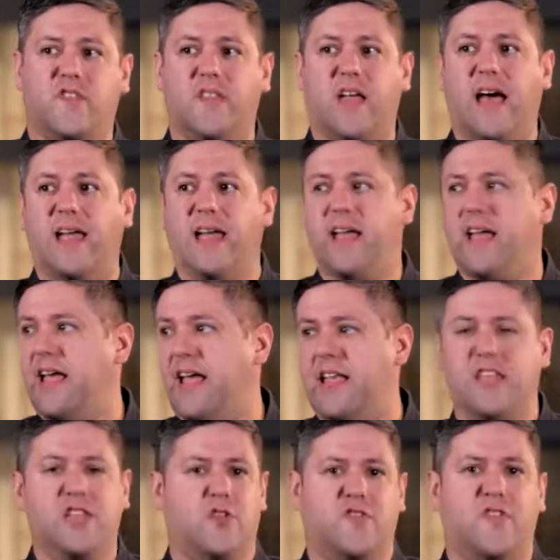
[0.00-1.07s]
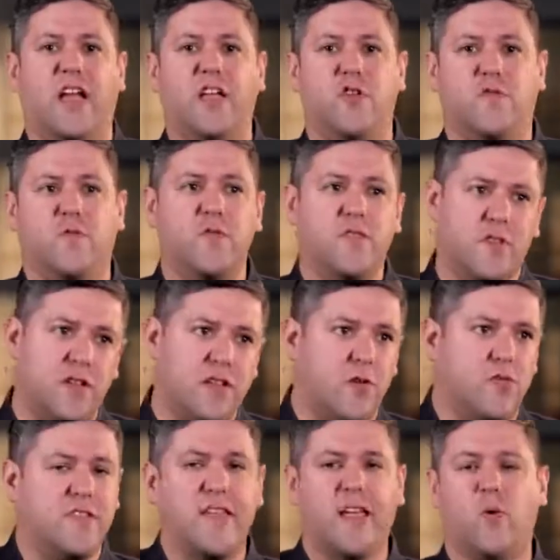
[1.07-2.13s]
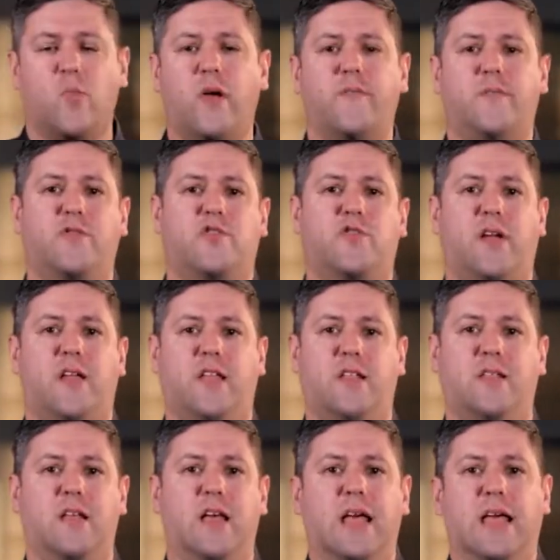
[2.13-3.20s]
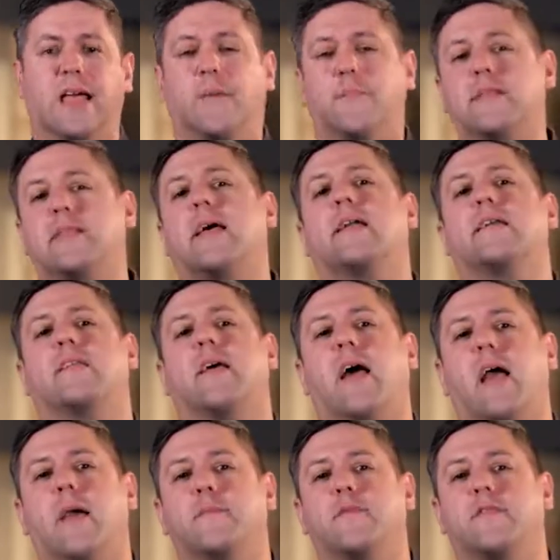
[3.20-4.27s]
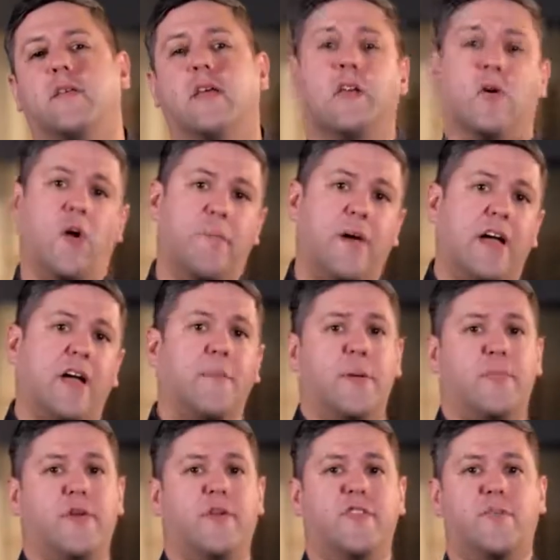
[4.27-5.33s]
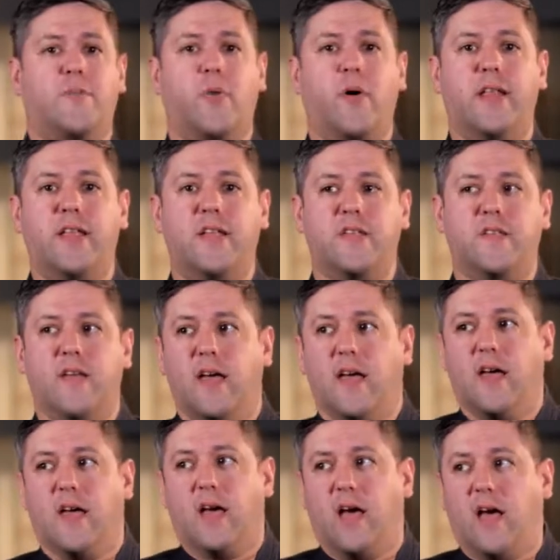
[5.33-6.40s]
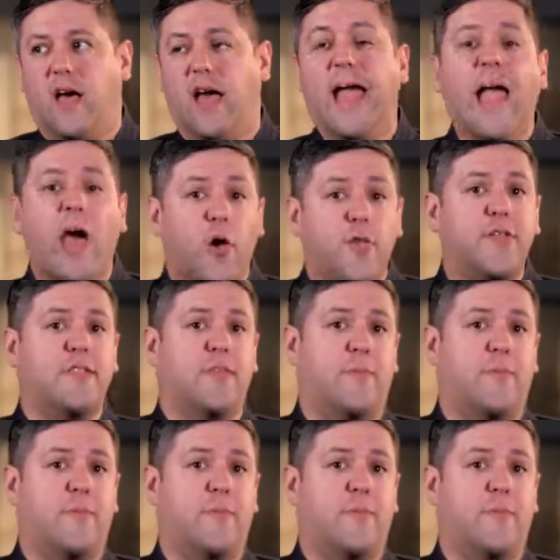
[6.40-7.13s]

it's not. It, you know, it's not useful. It's gonna only take away from your training. But a lot of times, and going back on my previous point is, a healthy